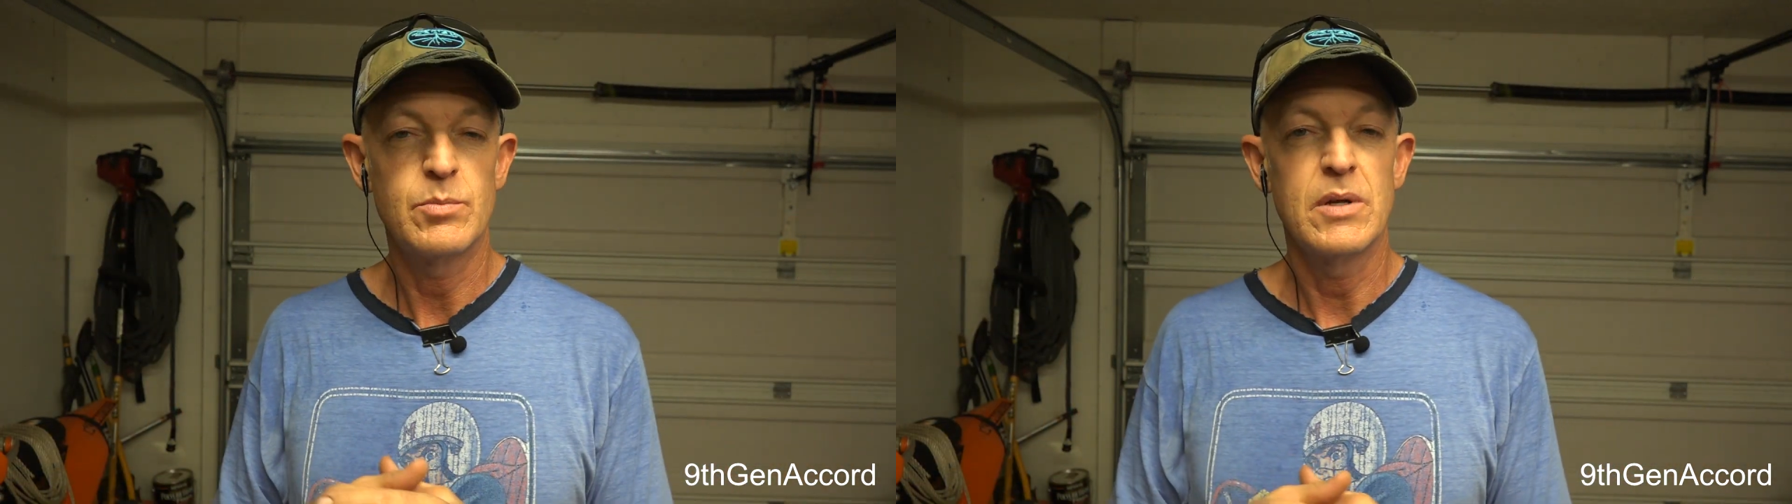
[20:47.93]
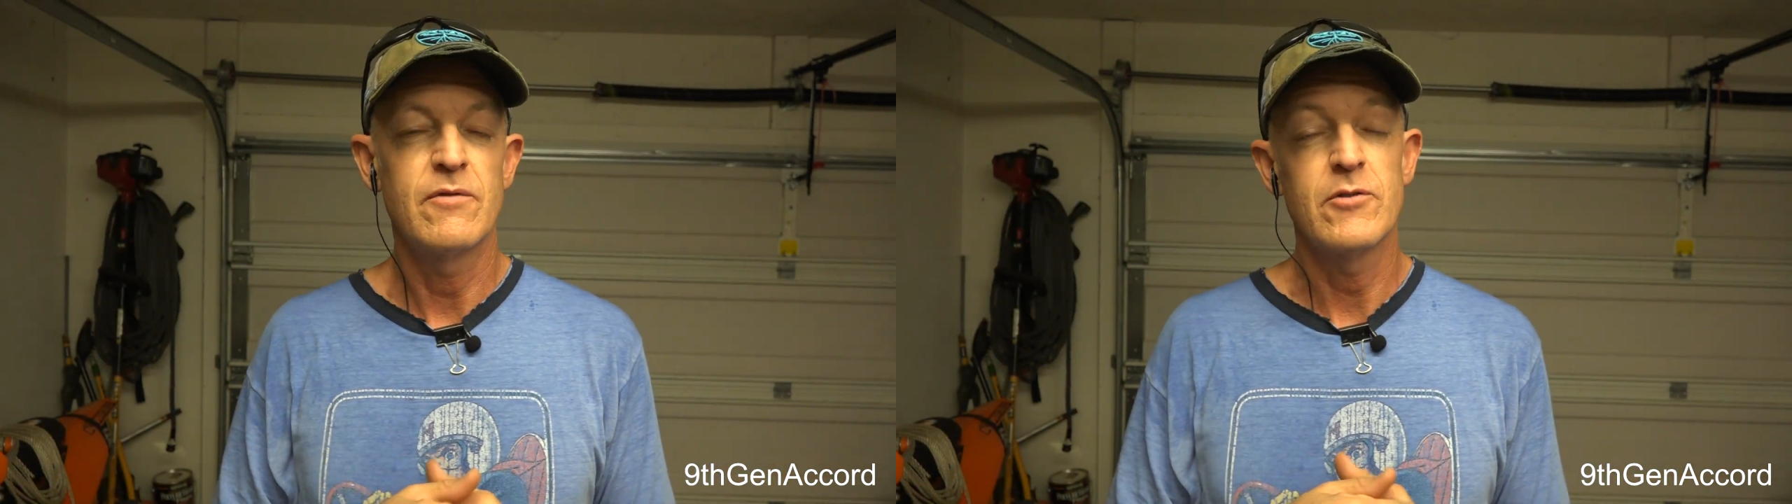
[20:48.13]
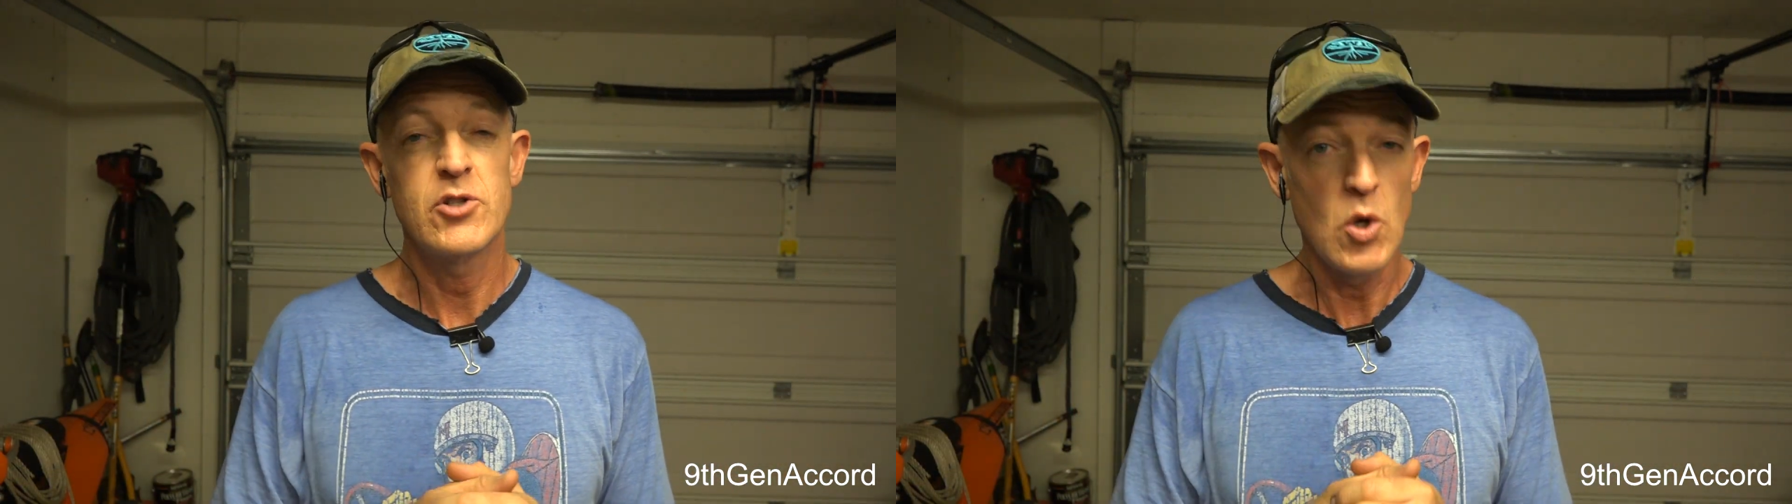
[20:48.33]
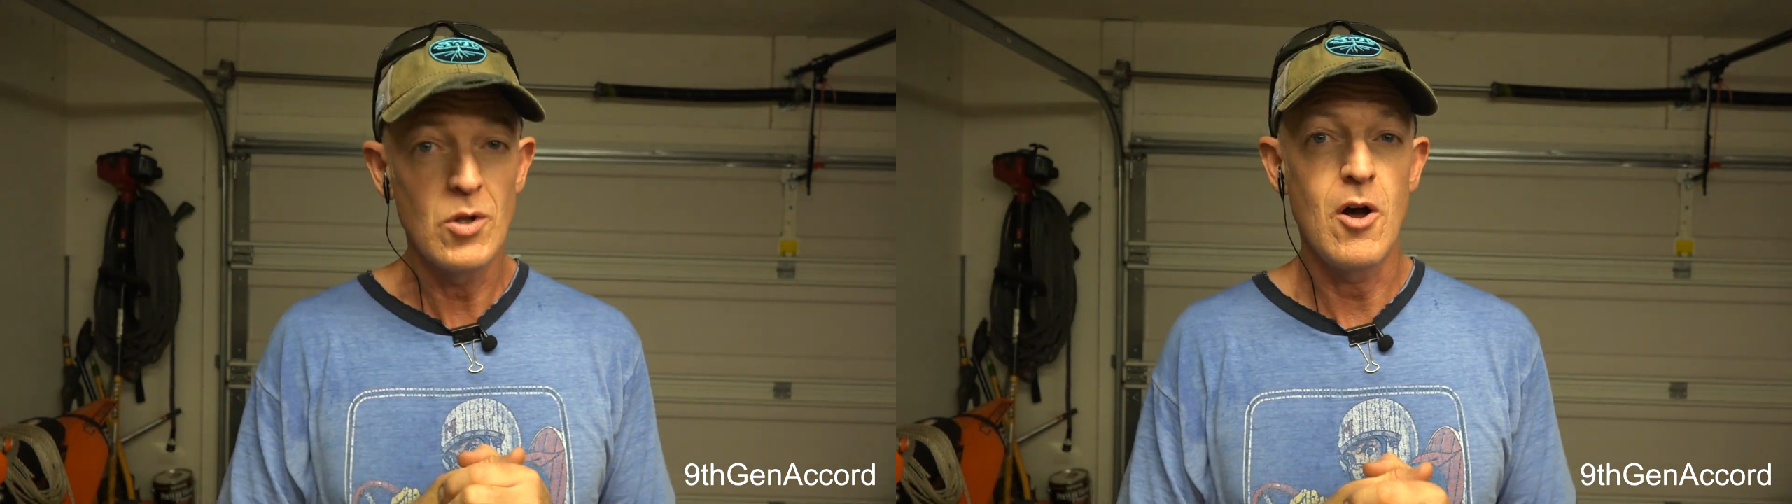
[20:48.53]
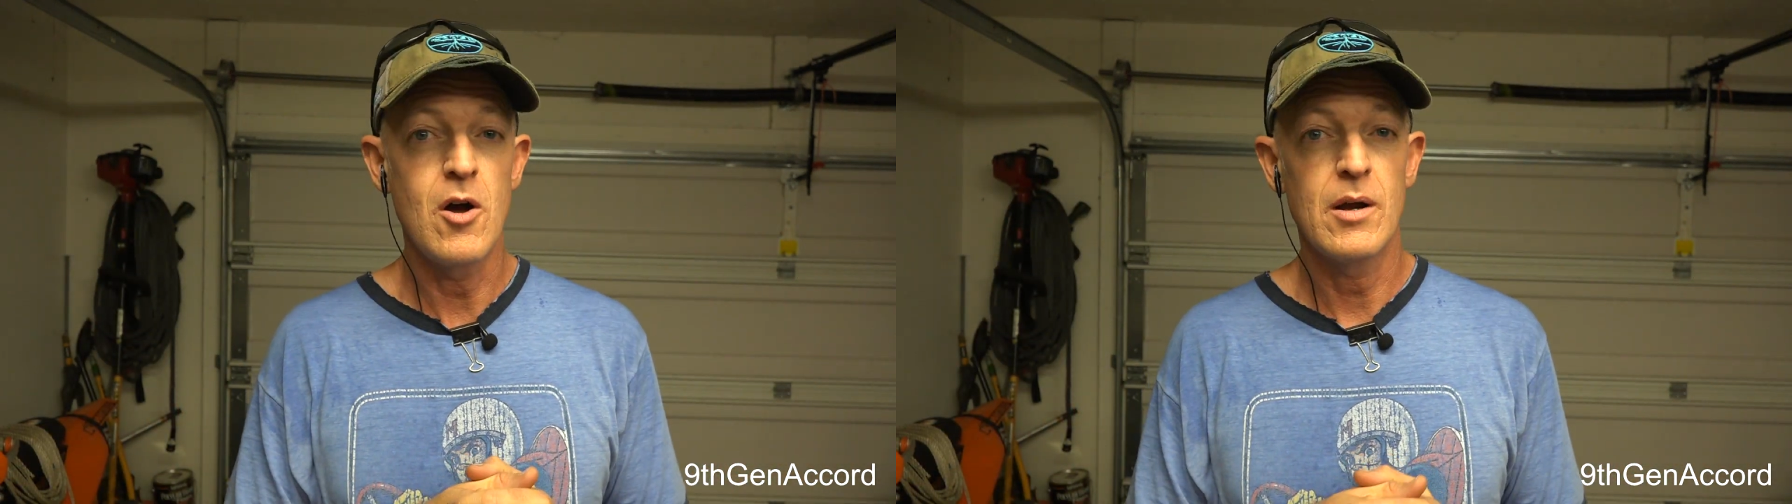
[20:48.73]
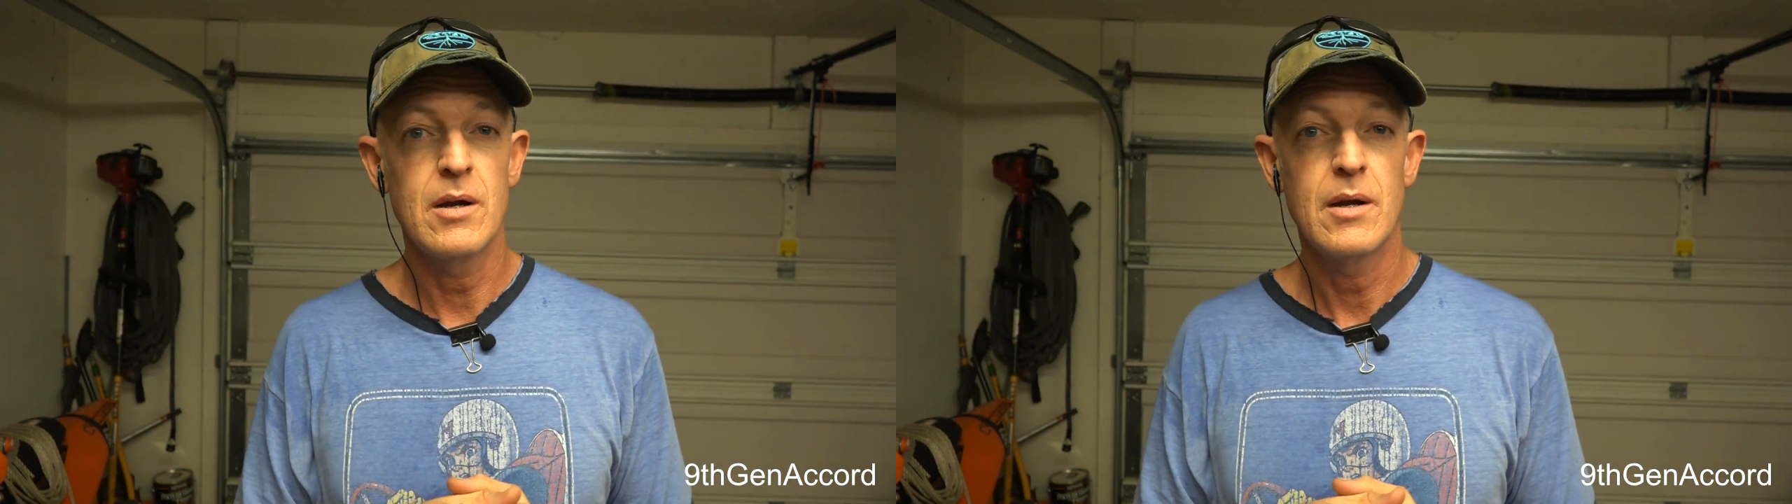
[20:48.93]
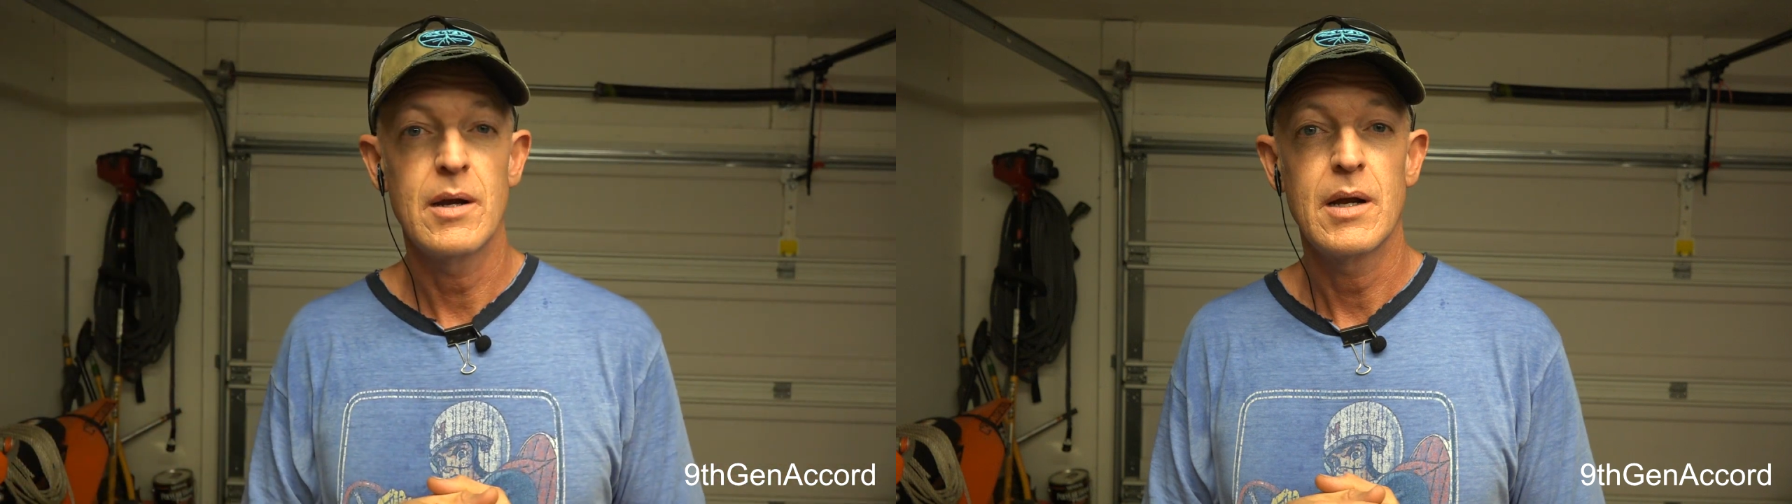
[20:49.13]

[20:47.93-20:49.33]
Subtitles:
been for so long